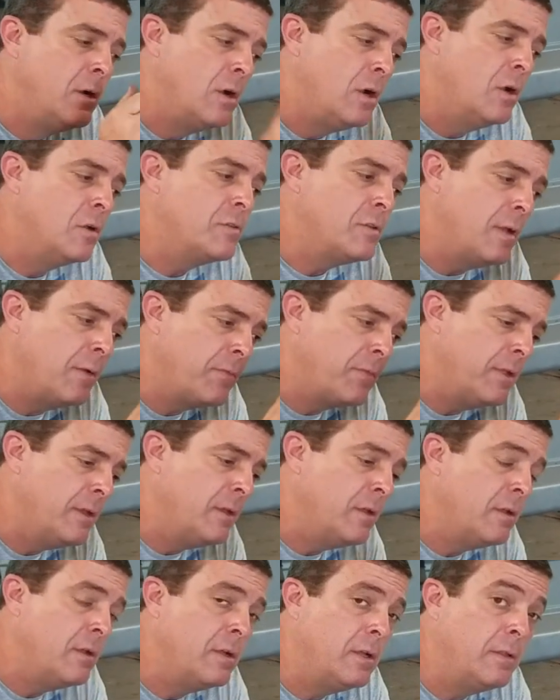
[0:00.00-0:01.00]
or
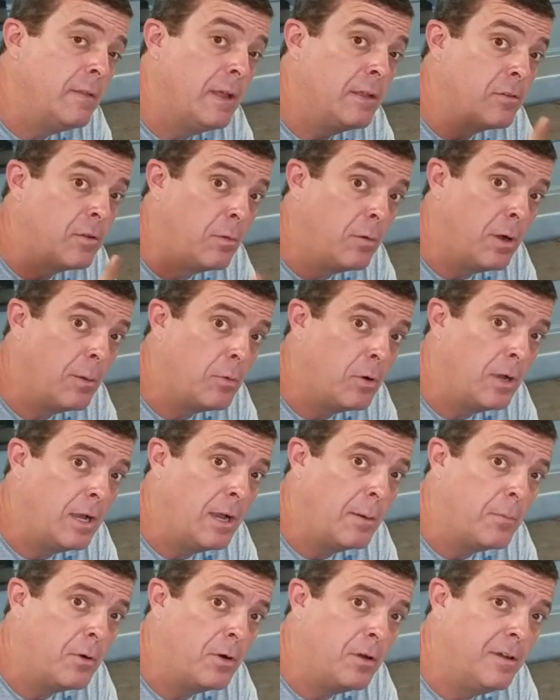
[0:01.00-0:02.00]
something that's a rubber
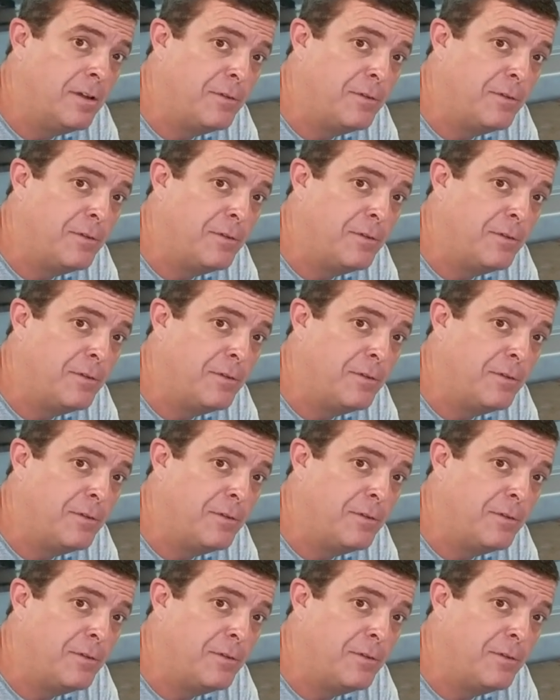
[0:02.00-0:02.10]
hammer.